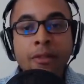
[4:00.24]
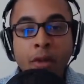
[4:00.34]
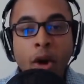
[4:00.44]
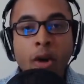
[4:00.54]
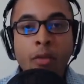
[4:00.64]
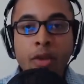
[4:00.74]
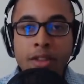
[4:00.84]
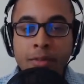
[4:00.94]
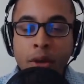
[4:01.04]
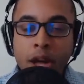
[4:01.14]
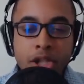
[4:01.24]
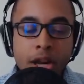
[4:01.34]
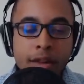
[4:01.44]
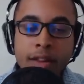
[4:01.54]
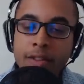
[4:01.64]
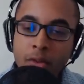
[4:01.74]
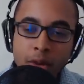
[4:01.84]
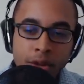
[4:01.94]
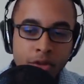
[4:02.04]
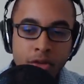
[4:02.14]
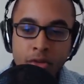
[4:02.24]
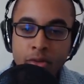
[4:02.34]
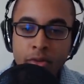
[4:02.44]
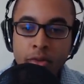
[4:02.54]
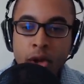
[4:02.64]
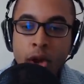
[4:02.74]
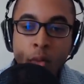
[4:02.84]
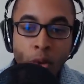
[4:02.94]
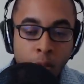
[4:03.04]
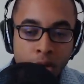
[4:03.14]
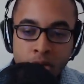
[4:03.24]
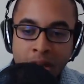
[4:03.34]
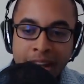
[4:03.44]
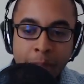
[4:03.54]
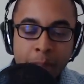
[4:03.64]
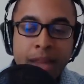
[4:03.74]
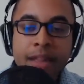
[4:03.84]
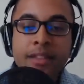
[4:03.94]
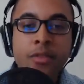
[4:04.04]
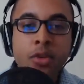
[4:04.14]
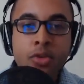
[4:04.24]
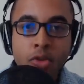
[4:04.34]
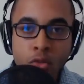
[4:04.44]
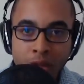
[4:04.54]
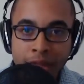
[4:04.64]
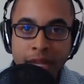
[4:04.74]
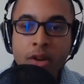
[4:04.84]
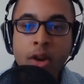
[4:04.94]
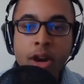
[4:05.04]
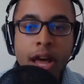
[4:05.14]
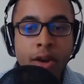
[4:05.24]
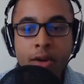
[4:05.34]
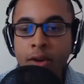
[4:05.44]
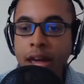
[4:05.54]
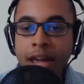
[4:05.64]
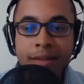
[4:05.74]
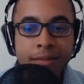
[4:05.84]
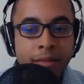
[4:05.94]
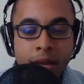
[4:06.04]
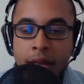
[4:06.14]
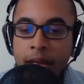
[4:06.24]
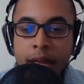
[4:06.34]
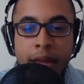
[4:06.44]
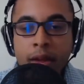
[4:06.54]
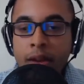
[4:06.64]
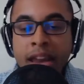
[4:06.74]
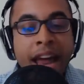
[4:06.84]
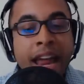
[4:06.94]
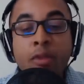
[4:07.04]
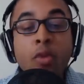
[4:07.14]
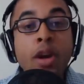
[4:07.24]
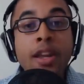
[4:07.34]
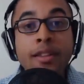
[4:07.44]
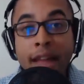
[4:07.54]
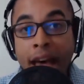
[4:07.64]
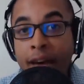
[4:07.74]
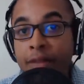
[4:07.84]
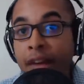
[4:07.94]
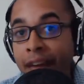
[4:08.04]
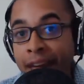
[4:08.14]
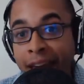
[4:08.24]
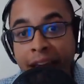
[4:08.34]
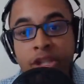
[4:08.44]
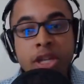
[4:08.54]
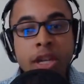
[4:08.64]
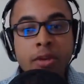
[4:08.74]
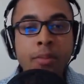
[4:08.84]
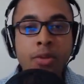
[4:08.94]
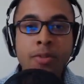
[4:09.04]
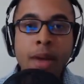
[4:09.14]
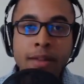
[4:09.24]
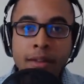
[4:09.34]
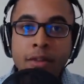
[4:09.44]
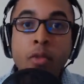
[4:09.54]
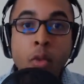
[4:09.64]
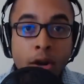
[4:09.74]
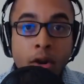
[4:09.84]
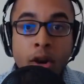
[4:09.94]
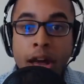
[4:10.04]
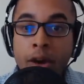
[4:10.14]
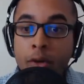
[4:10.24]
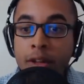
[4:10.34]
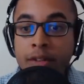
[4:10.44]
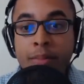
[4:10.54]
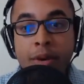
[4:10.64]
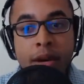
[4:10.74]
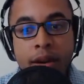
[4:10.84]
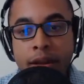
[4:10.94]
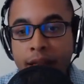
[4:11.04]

involved with this project. It's going to, we want to try to get millions of users within Cardano, and not everyone needs to have an engineering perspective of what Cardano is, but